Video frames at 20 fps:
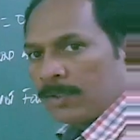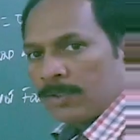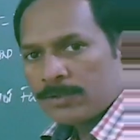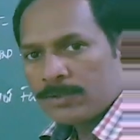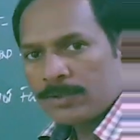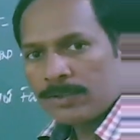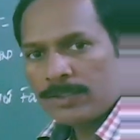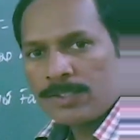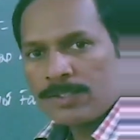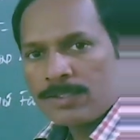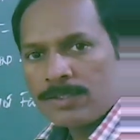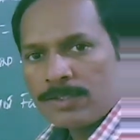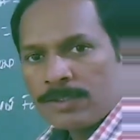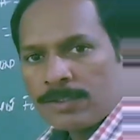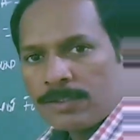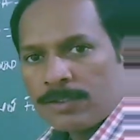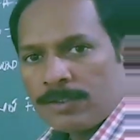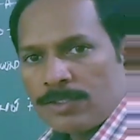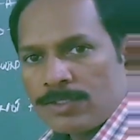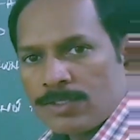So
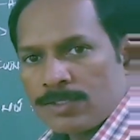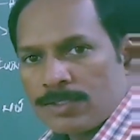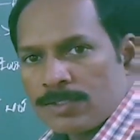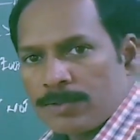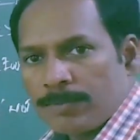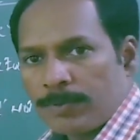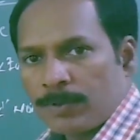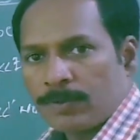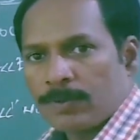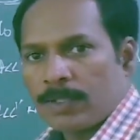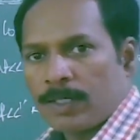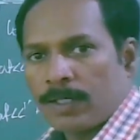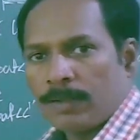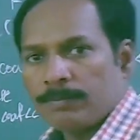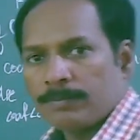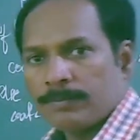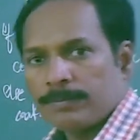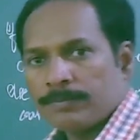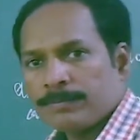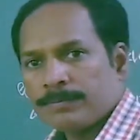this is the
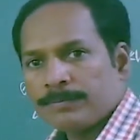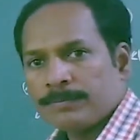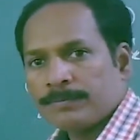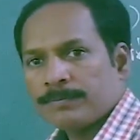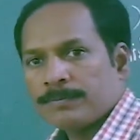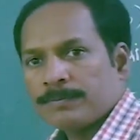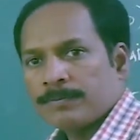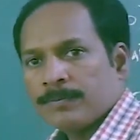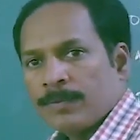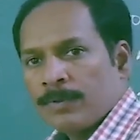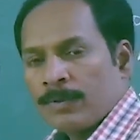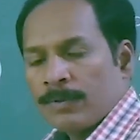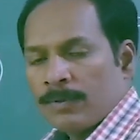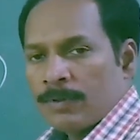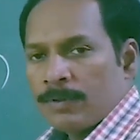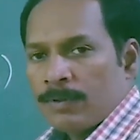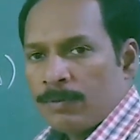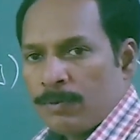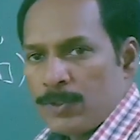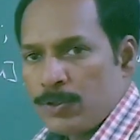program
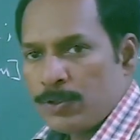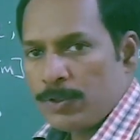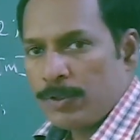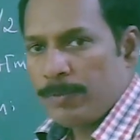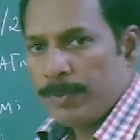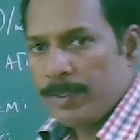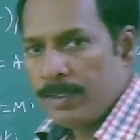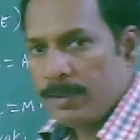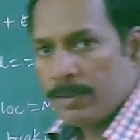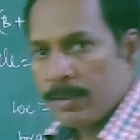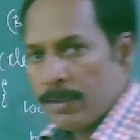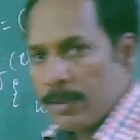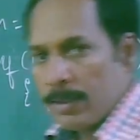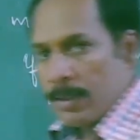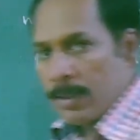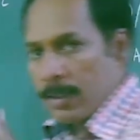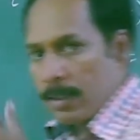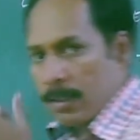which will be